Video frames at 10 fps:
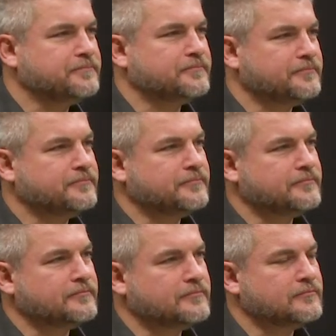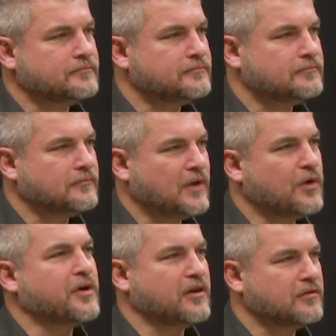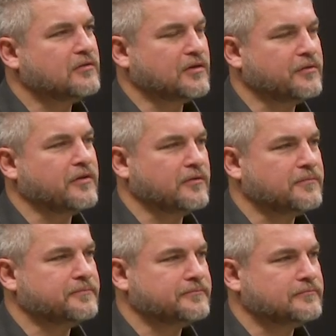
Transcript: Well, even more than that. Way more than that.